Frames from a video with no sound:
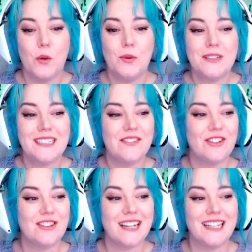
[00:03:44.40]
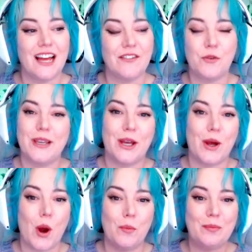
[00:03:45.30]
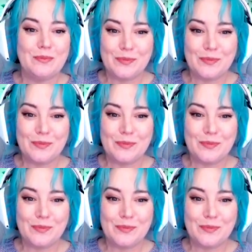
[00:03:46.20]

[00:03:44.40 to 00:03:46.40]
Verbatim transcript: We'll see if there's any left when we get home.